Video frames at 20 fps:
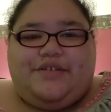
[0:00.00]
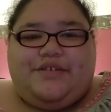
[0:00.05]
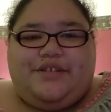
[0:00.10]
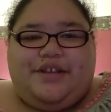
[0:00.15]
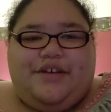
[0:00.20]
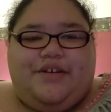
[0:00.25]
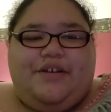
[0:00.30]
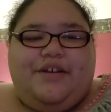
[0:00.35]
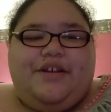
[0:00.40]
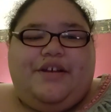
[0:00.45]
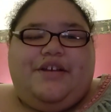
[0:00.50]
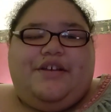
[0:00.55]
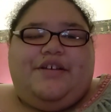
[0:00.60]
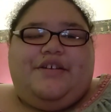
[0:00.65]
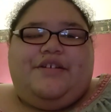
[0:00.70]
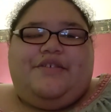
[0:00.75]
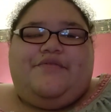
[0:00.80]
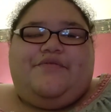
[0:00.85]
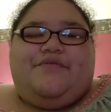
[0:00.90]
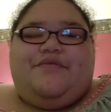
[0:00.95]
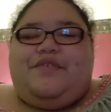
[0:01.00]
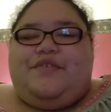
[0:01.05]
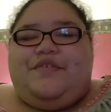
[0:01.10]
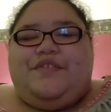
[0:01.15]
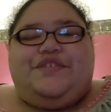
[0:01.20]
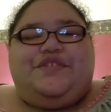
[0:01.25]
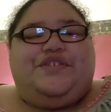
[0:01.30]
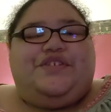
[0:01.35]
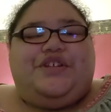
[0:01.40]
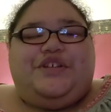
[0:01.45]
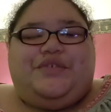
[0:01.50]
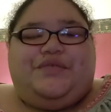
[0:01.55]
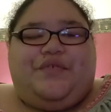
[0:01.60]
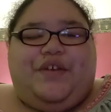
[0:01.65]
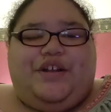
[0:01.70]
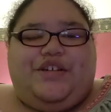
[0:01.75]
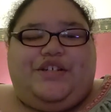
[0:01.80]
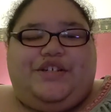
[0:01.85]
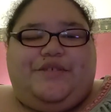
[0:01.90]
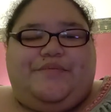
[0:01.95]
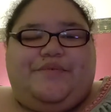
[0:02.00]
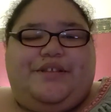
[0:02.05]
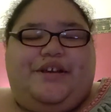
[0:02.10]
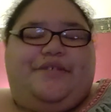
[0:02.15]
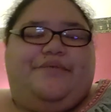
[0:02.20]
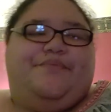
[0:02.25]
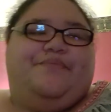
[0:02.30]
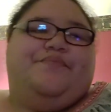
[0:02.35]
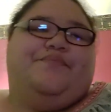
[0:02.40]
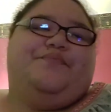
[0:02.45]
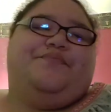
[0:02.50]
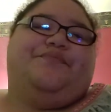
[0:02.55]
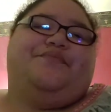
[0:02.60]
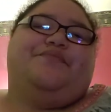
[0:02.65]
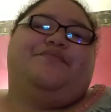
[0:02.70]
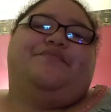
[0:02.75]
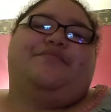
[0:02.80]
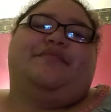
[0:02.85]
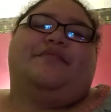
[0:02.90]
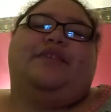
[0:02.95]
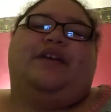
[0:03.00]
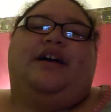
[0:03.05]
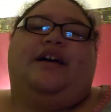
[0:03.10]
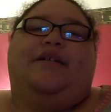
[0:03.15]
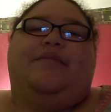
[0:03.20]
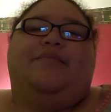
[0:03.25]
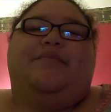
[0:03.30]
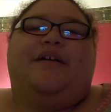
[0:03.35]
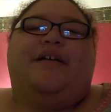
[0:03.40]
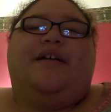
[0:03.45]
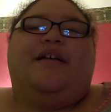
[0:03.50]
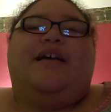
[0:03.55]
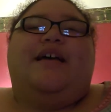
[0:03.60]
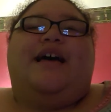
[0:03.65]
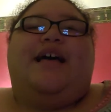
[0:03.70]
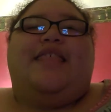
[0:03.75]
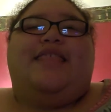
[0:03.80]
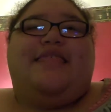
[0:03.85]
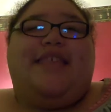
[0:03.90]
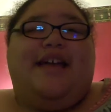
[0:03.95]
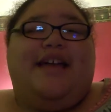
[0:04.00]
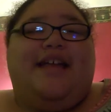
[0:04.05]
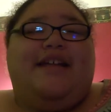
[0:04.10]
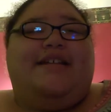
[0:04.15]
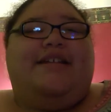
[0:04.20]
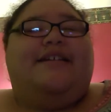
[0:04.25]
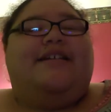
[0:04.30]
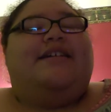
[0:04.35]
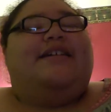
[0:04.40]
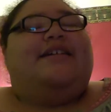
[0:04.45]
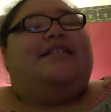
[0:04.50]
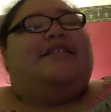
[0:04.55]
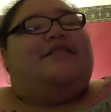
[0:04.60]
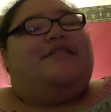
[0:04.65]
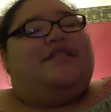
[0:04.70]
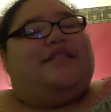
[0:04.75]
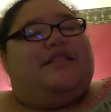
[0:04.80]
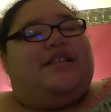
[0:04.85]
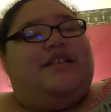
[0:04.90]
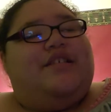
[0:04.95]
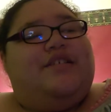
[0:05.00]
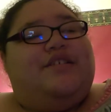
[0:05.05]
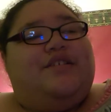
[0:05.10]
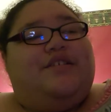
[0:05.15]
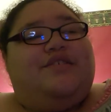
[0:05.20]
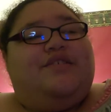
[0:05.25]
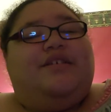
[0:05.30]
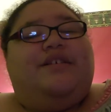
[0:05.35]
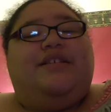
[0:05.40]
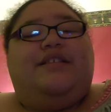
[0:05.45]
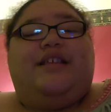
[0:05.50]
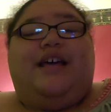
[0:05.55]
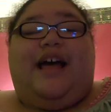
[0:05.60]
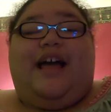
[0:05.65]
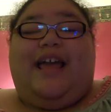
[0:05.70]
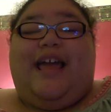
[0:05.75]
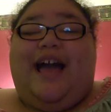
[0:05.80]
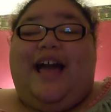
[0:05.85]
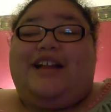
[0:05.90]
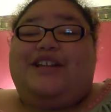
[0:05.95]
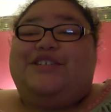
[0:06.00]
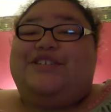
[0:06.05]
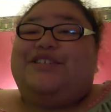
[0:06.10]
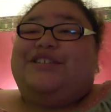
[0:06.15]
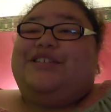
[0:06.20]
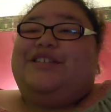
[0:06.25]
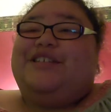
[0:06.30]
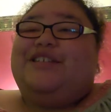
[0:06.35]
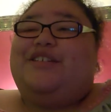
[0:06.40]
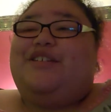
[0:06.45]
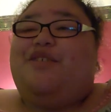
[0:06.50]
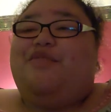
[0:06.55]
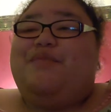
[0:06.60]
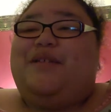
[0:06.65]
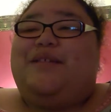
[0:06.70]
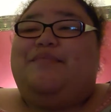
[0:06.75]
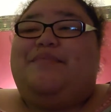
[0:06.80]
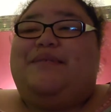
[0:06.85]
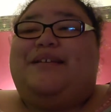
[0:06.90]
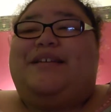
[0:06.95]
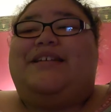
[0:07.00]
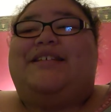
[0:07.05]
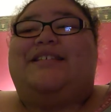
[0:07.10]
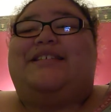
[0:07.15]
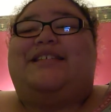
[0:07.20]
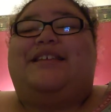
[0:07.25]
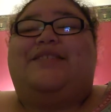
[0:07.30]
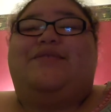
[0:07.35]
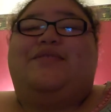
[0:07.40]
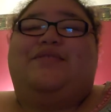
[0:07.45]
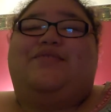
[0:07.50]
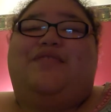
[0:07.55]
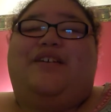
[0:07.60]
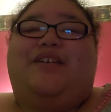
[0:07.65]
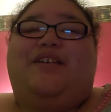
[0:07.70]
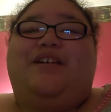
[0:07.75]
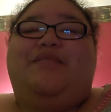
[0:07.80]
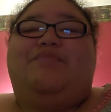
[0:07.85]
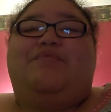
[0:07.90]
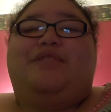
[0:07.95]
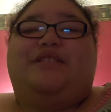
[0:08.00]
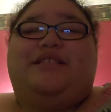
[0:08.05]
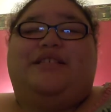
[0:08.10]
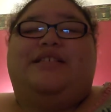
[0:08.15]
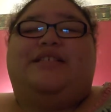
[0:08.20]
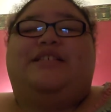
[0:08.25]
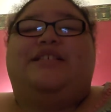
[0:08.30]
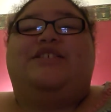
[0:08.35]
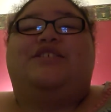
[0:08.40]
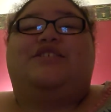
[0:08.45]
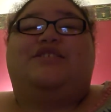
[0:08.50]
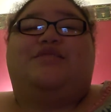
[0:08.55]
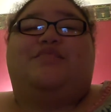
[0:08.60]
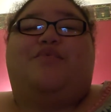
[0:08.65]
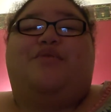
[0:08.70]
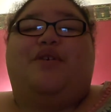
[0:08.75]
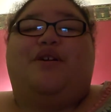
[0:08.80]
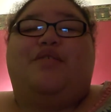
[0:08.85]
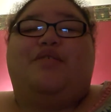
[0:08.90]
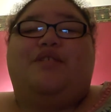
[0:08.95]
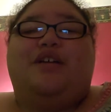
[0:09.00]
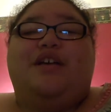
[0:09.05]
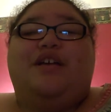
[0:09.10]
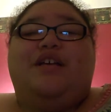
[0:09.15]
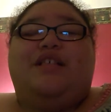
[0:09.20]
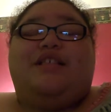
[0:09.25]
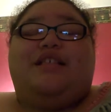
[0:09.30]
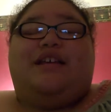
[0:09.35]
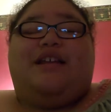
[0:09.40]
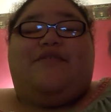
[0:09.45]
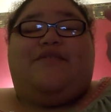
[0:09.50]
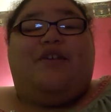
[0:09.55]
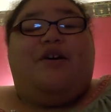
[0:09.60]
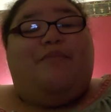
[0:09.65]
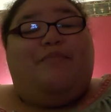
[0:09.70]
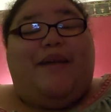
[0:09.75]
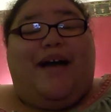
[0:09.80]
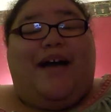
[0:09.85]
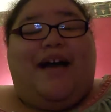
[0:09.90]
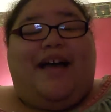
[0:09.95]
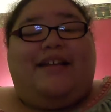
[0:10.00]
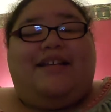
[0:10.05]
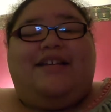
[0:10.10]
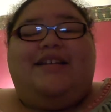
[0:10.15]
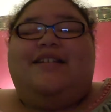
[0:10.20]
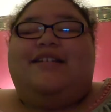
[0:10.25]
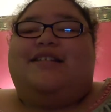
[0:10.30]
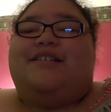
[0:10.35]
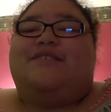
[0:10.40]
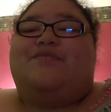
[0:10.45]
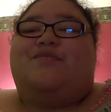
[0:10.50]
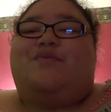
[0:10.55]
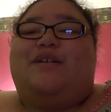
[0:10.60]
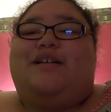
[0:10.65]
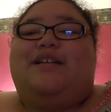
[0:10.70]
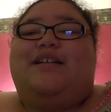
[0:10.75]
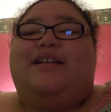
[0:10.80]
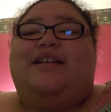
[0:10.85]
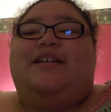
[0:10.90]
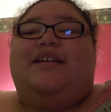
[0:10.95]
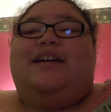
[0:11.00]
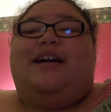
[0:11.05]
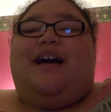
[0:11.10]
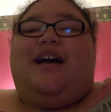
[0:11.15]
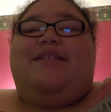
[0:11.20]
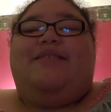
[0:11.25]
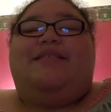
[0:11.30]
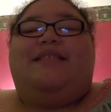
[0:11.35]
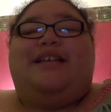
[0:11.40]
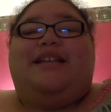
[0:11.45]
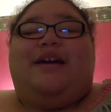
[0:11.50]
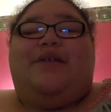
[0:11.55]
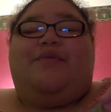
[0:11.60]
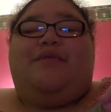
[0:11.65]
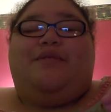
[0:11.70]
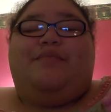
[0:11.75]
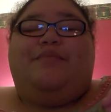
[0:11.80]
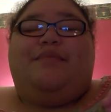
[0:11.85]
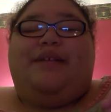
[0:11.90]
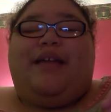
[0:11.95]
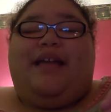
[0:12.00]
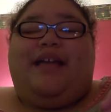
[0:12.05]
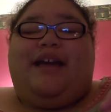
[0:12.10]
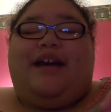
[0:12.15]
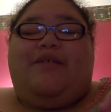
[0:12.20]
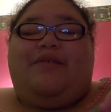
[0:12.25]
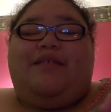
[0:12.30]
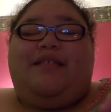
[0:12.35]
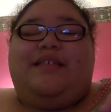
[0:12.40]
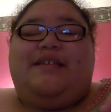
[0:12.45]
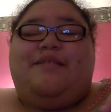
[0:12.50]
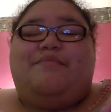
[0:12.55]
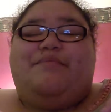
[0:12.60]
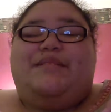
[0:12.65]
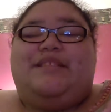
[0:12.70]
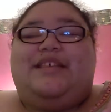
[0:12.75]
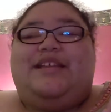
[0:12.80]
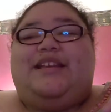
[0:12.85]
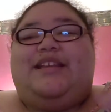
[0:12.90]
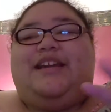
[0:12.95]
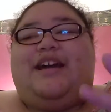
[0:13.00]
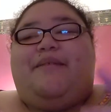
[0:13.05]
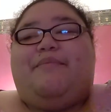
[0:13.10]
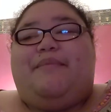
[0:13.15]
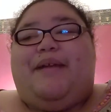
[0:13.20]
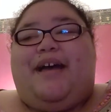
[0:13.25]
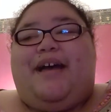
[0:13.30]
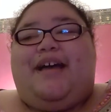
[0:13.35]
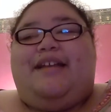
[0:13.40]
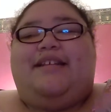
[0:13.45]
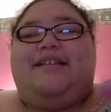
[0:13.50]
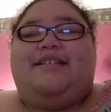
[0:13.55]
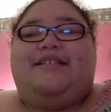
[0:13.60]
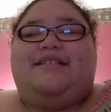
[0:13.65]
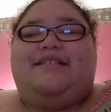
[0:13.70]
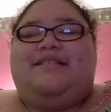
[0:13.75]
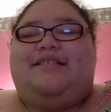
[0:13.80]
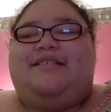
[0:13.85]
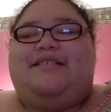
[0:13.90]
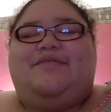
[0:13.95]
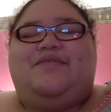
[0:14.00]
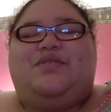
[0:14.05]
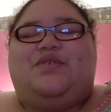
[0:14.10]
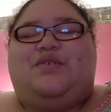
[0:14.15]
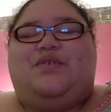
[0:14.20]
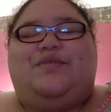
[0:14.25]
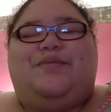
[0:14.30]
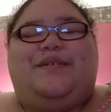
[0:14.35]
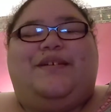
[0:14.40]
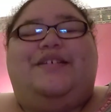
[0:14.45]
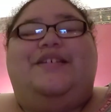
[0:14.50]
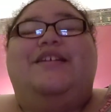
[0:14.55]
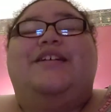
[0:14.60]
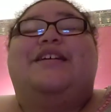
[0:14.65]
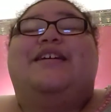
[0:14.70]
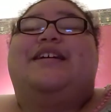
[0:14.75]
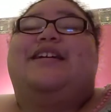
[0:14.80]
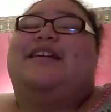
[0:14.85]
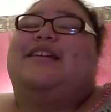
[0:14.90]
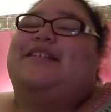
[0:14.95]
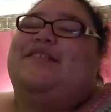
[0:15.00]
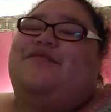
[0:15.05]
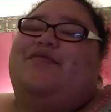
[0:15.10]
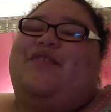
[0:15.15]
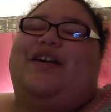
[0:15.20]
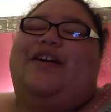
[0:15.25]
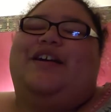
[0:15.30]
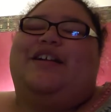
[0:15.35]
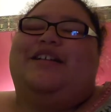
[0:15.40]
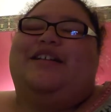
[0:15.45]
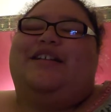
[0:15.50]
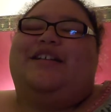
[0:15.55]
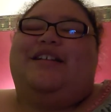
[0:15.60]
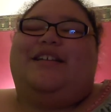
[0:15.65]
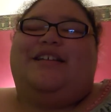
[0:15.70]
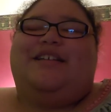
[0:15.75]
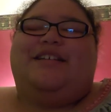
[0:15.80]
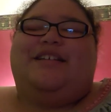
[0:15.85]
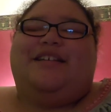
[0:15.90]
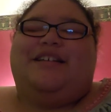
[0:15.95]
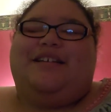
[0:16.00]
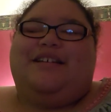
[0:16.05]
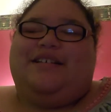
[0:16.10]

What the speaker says: So it's just friendship though. Um, and then there was this other dude that I actually did go meet because he was very persistent to the point that I felt bad. Because one, I said I wouldn't hang out with him, but then he got mad and it was a whole deal. It's very.